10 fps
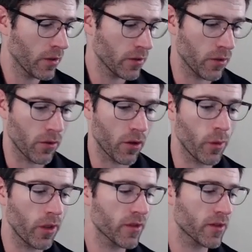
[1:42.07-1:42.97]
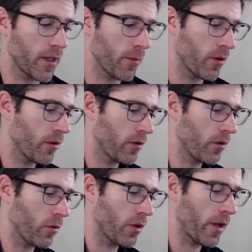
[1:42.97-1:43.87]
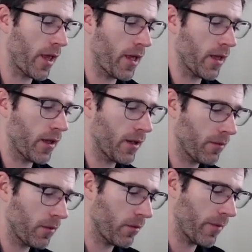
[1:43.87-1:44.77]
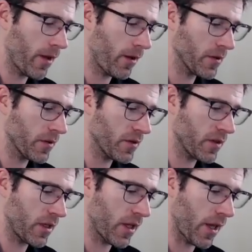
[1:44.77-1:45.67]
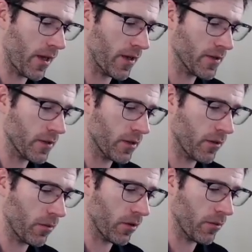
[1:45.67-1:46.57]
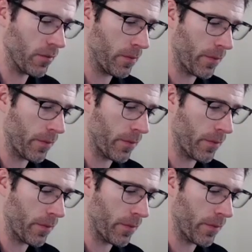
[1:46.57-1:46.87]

So a quick disclaimer, the word and you may also see as the word